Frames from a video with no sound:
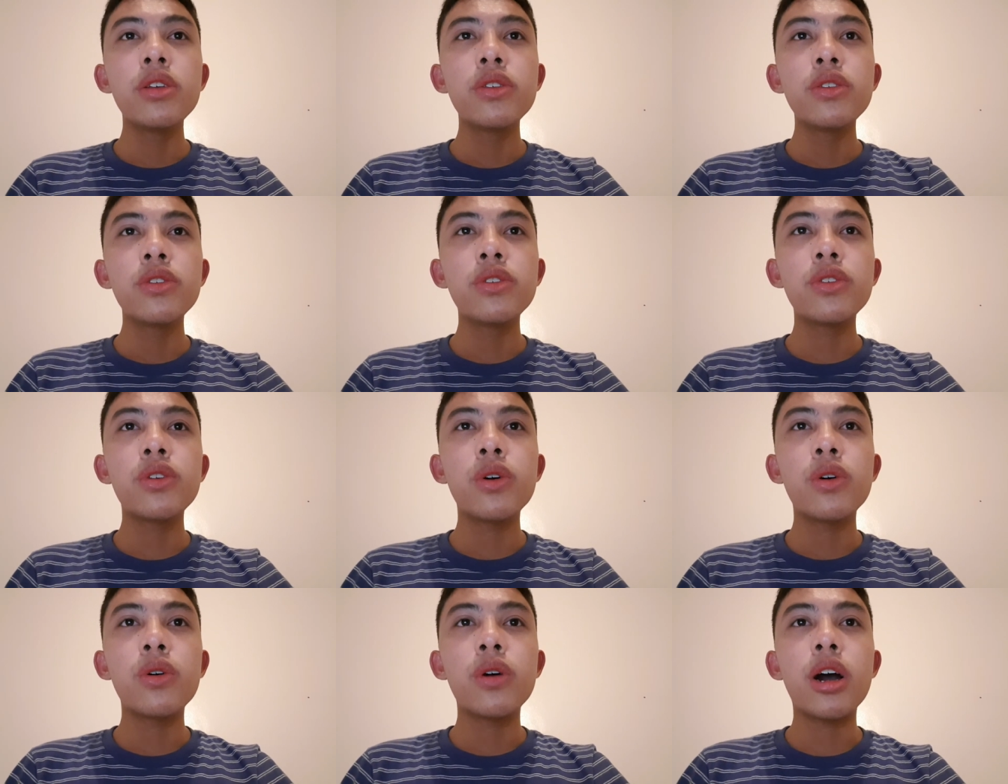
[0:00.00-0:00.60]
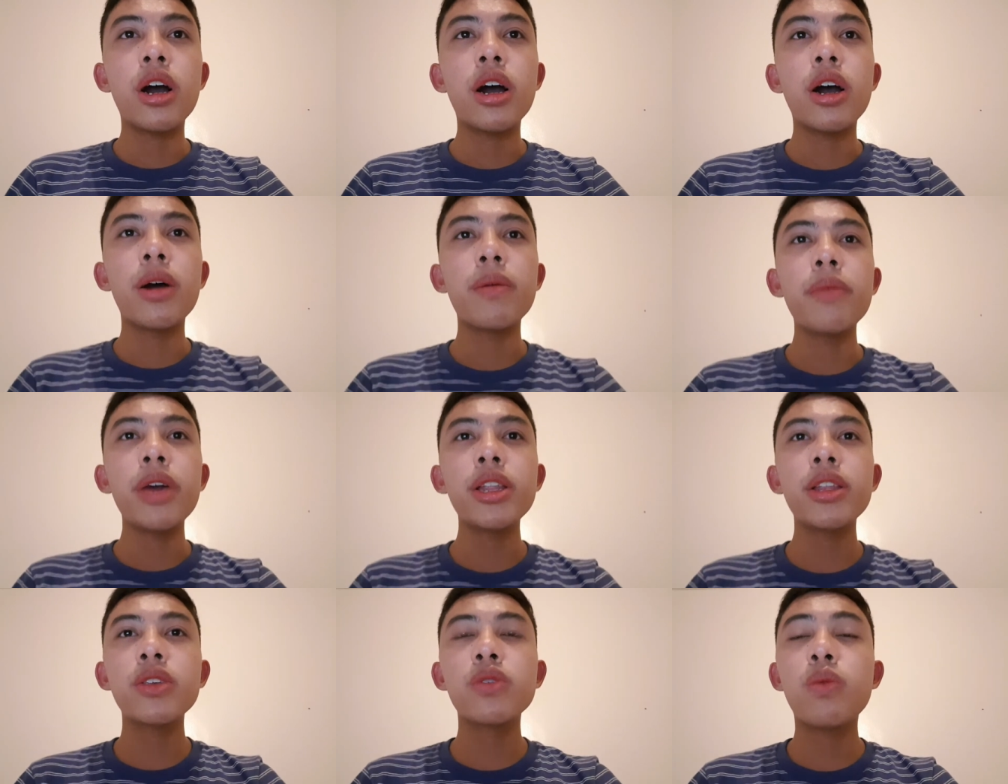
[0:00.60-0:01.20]

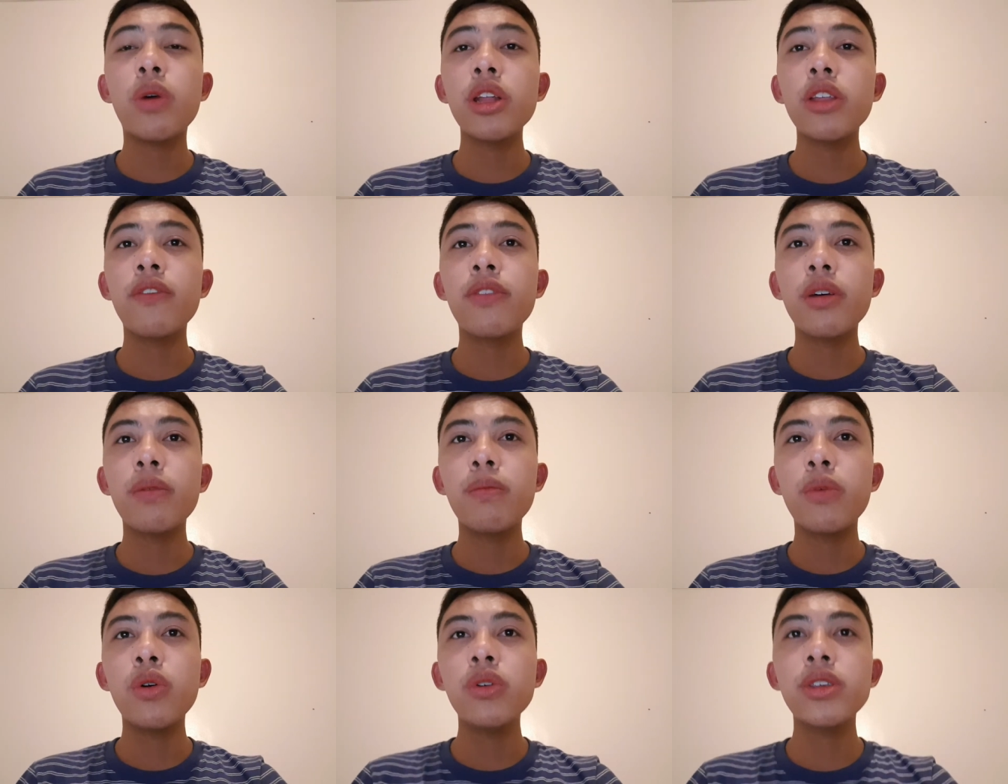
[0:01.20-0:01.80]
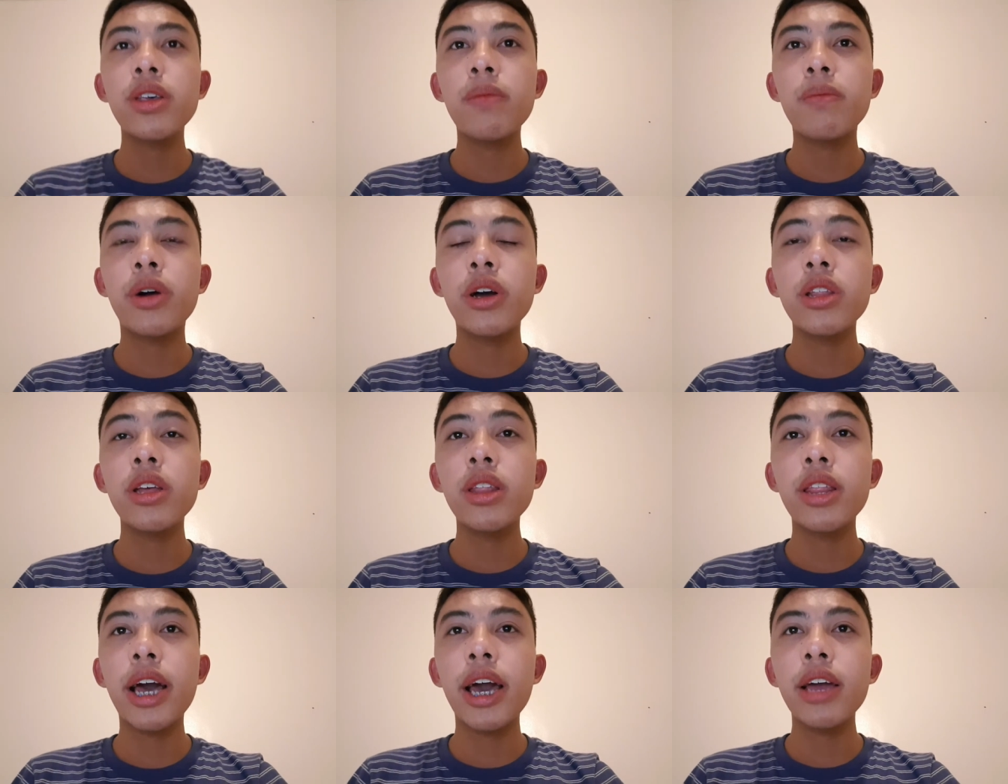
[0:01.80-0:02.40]
It is one of the most
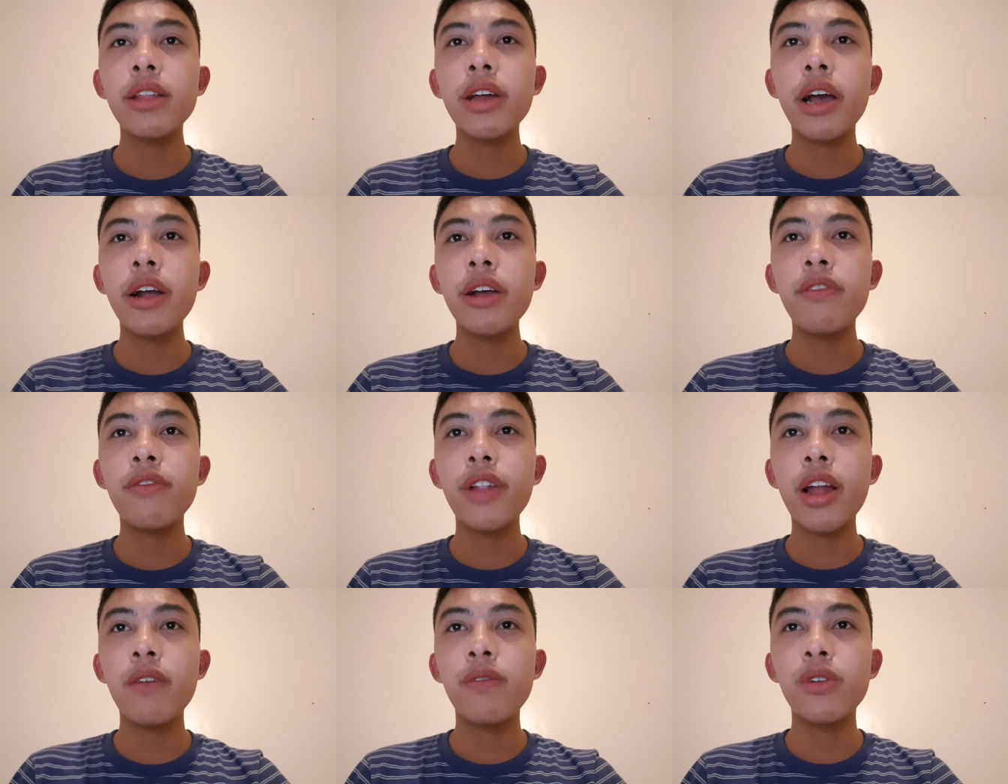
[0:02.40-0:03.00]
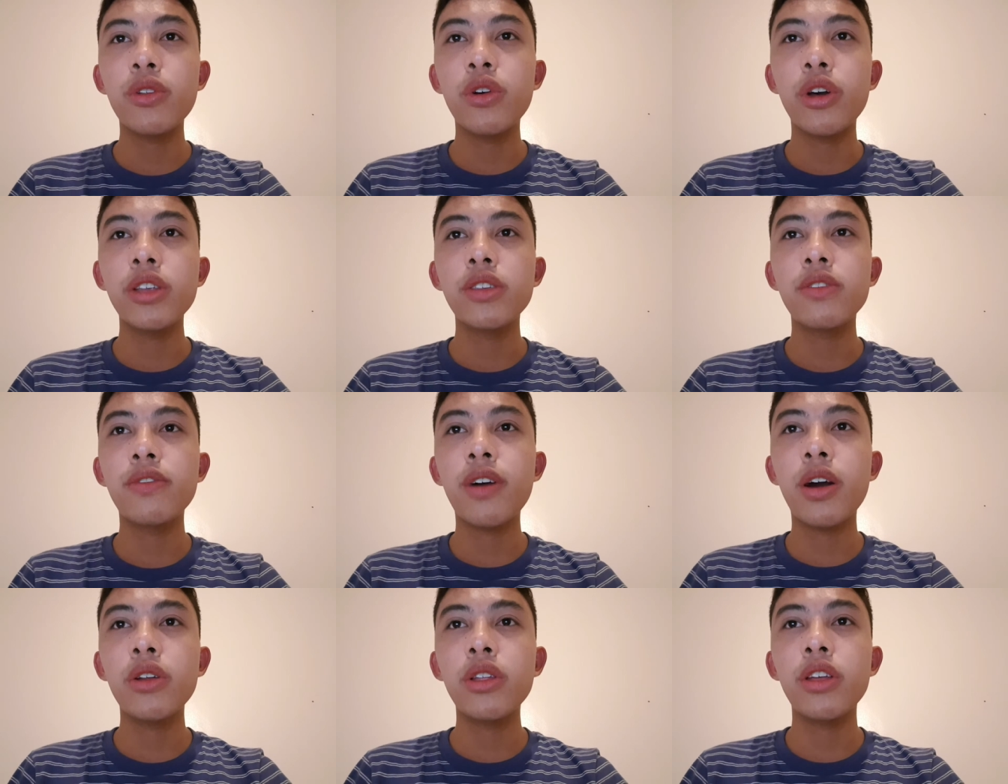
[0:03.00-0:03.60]
abundant dietary
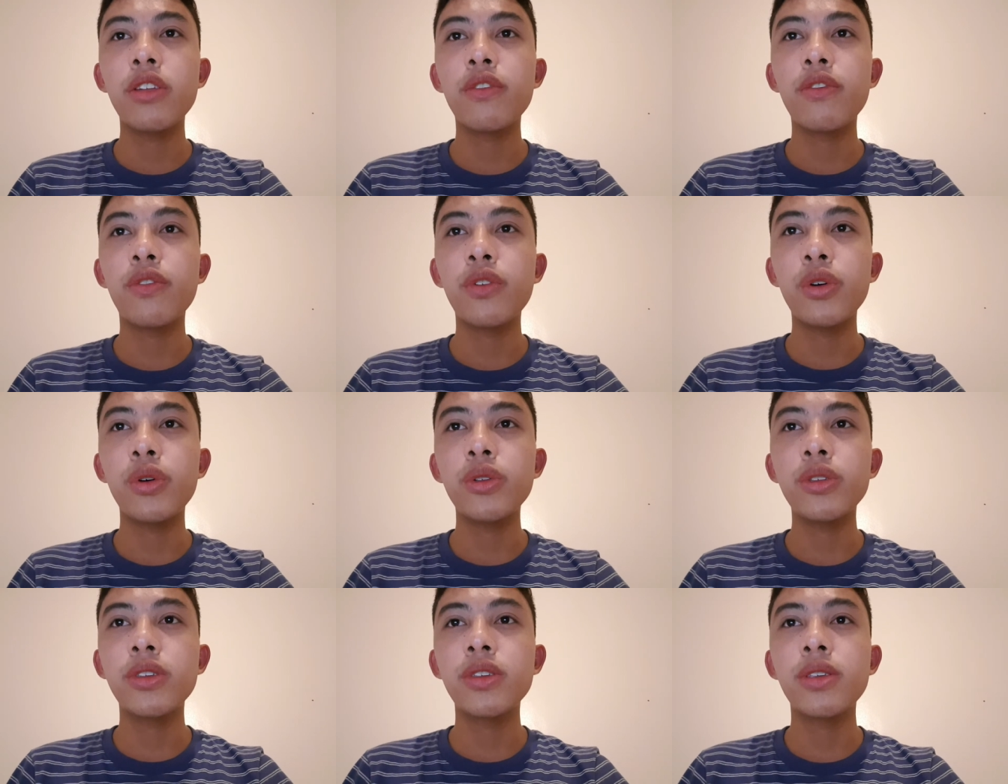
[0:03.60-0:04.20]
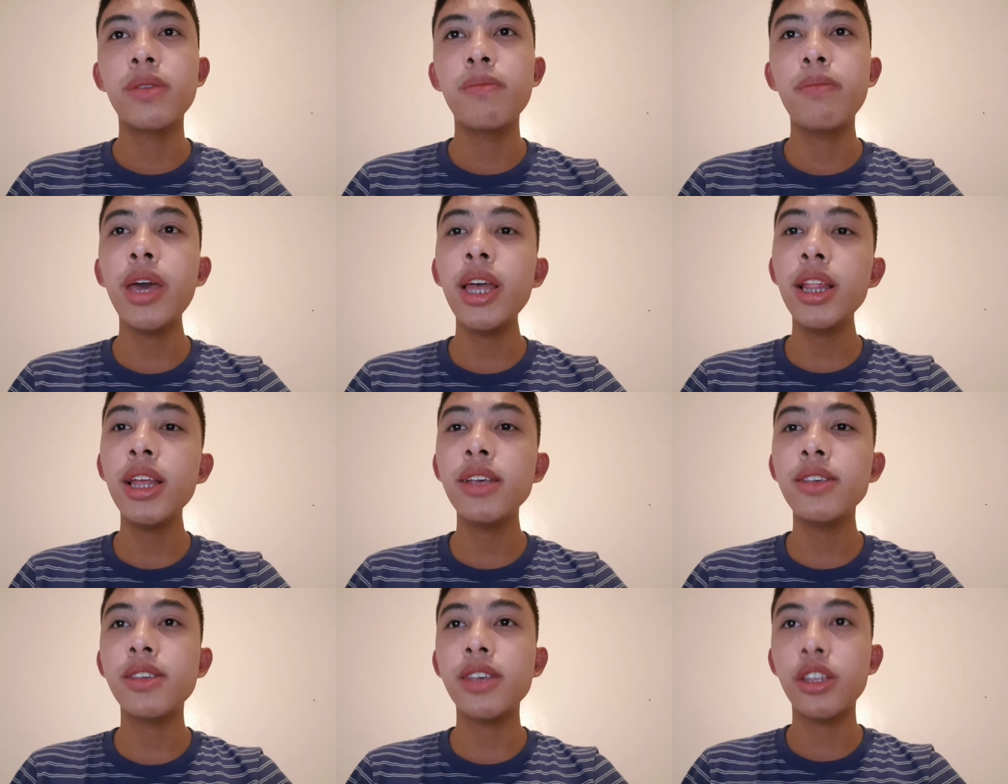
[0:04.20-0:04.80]
flavonoids found in fruits,
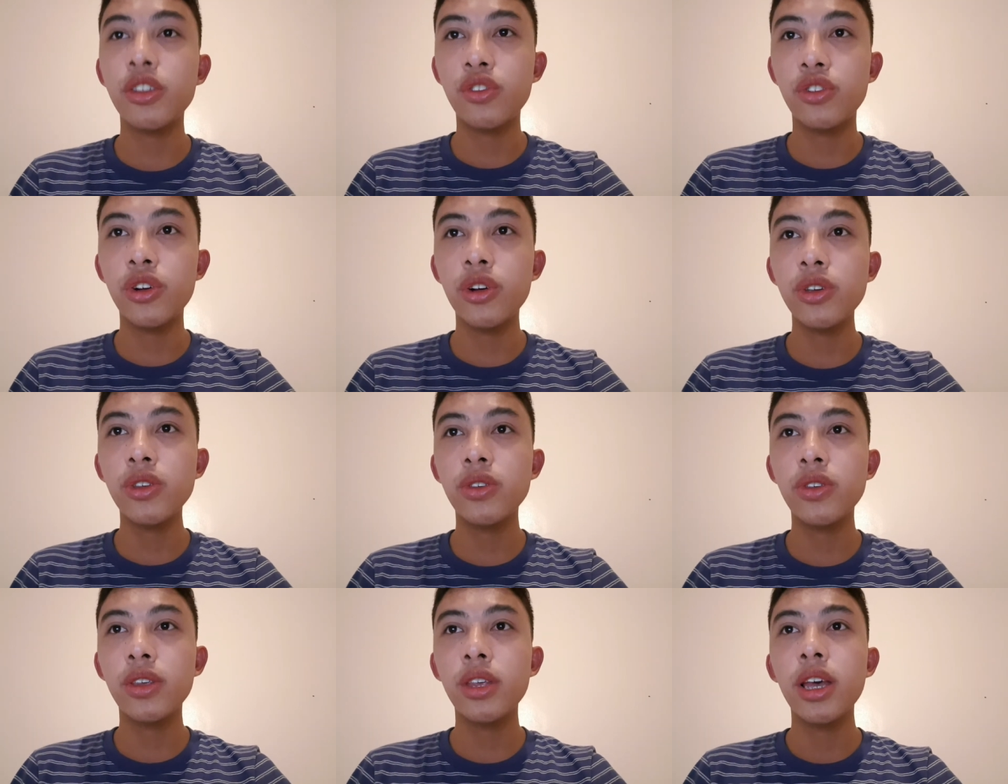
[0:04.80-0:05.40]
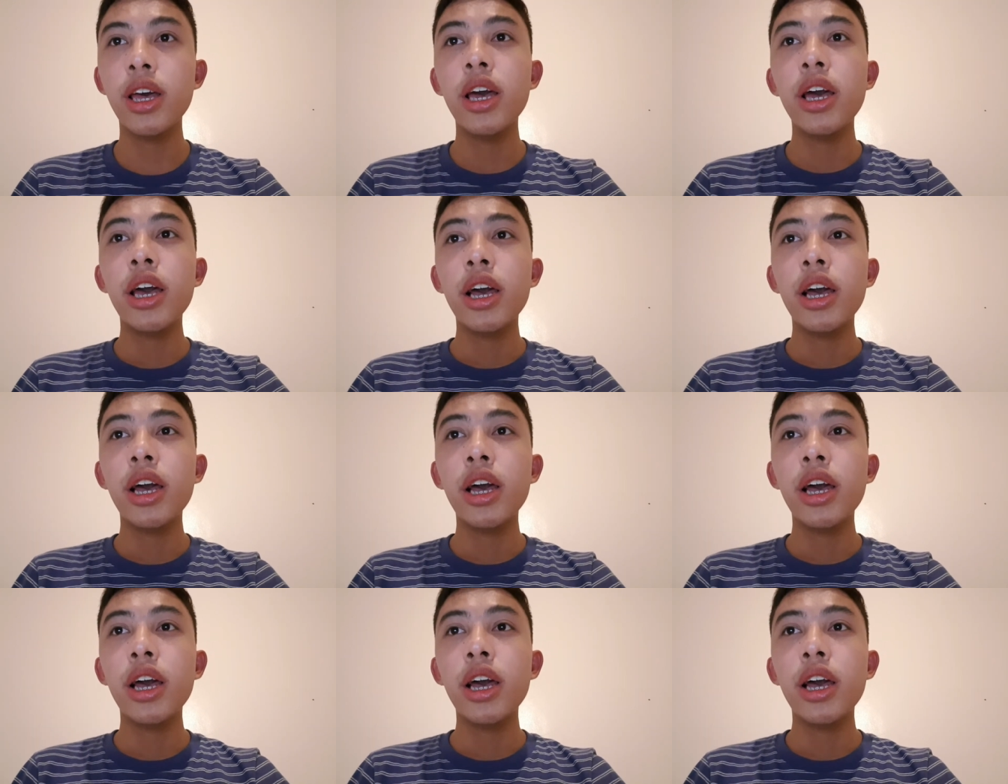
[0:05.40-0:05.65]
mainly citrus,